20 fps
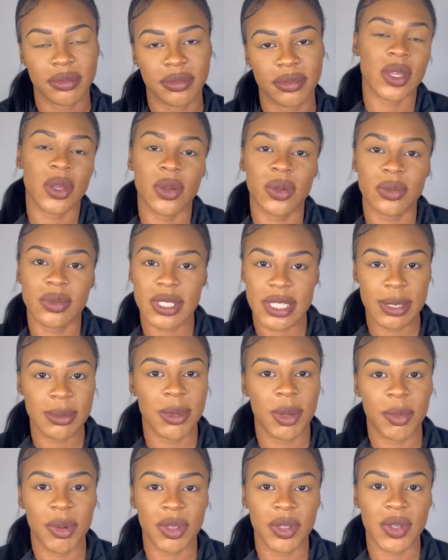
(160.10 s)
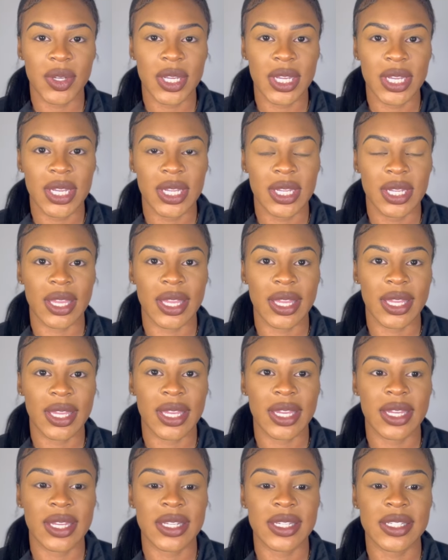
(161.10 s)
So tip number three
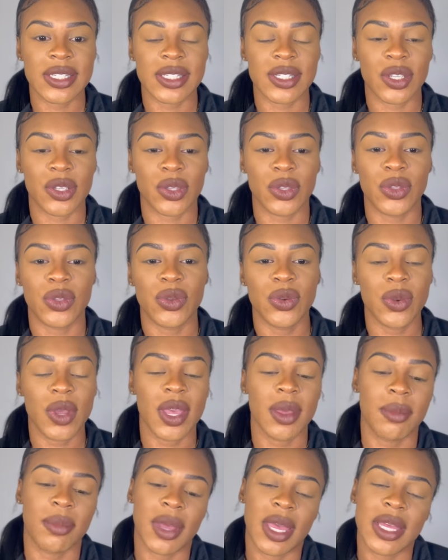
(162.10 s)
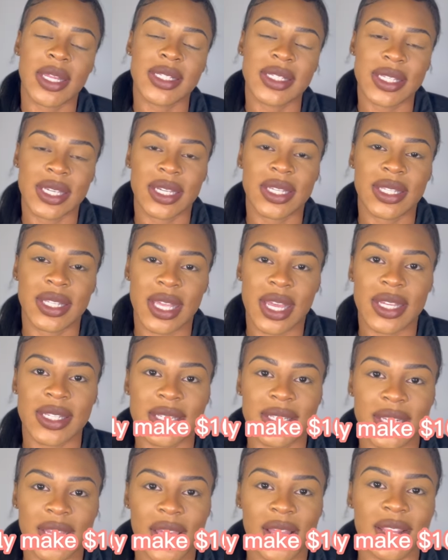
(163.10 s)
is you can make
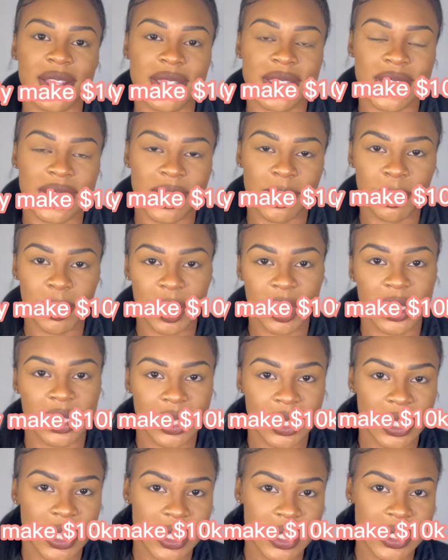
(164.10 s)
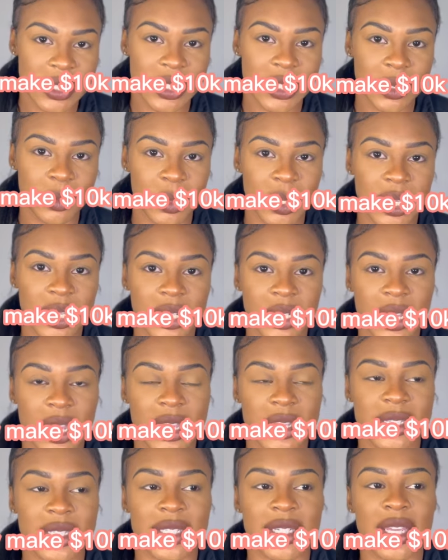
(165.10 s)
$10,000 in a month easily being a
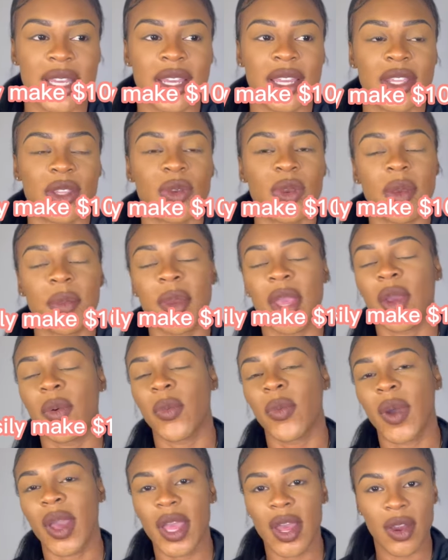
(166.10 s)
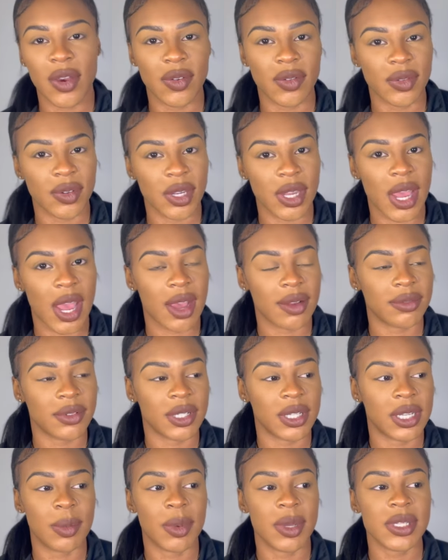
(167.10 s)
lash tech. You can make way over it.
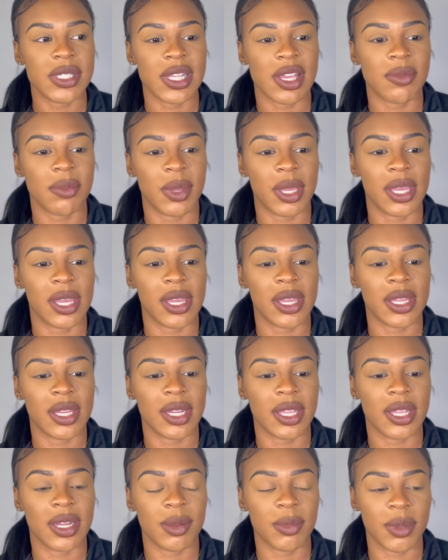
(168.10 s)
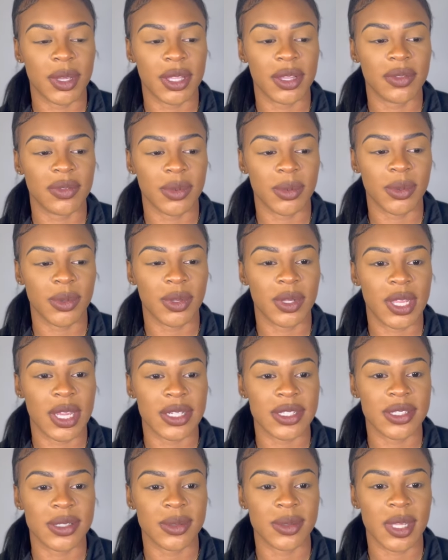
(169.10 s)
Most I've made in a month from doing
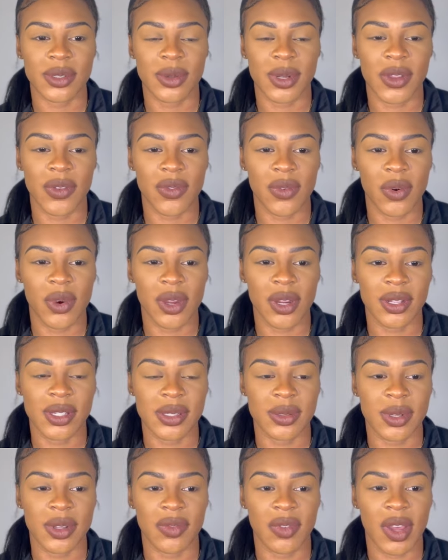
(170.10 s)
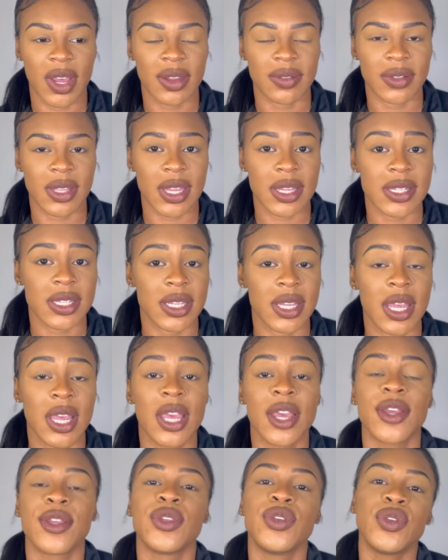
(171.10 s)
lashes, like $25,000.
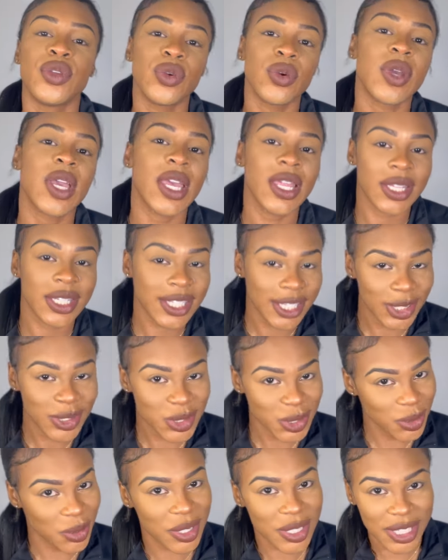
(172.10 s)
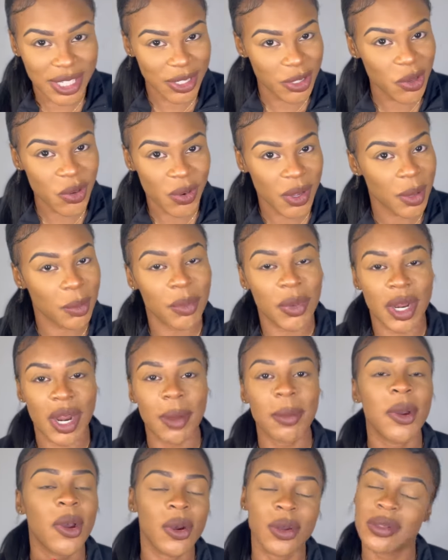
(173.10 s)
You can literally do it, but
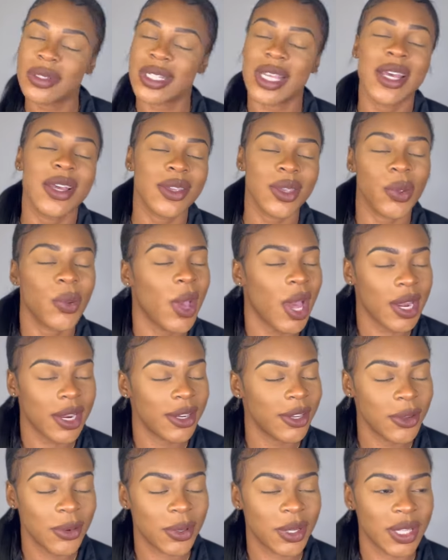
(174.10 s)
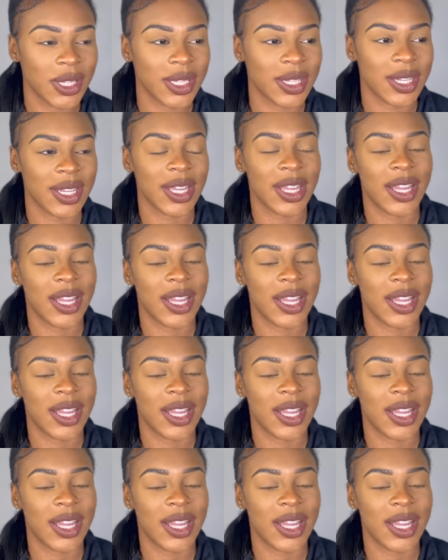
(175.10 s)
I'm gonna tell you how to do it.